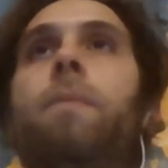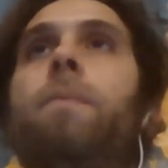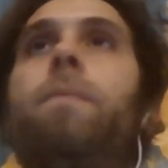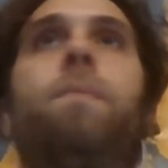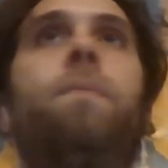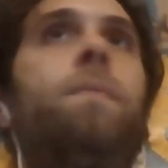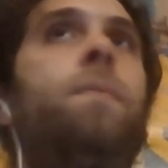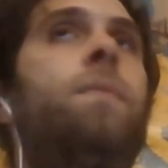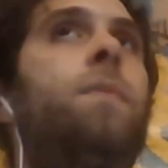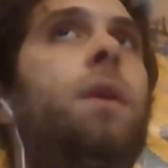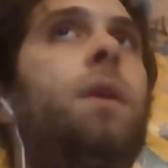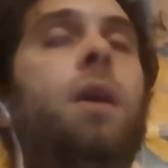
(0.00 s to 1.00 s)

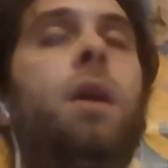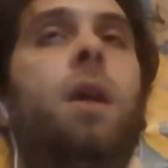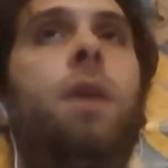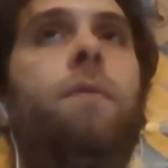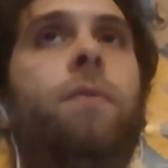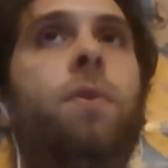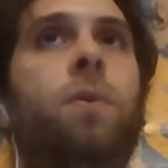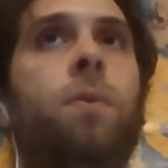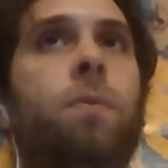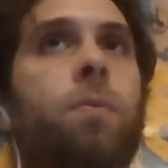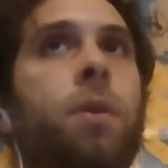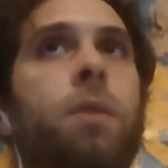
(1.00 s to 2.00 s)
If
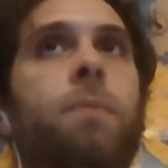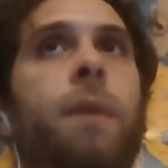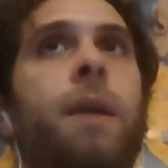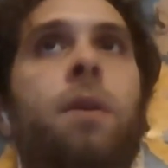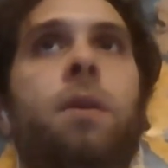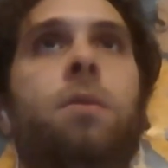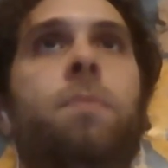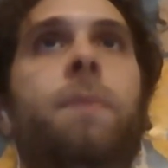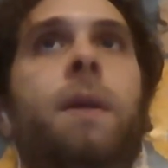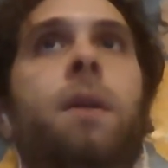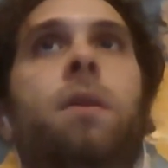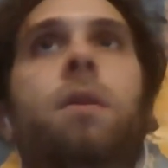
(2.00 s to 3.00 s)
you want my honest
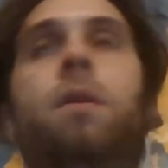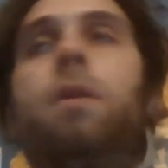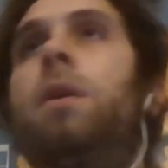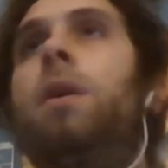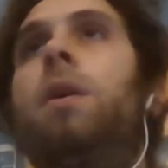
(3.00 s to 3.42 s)
opinion,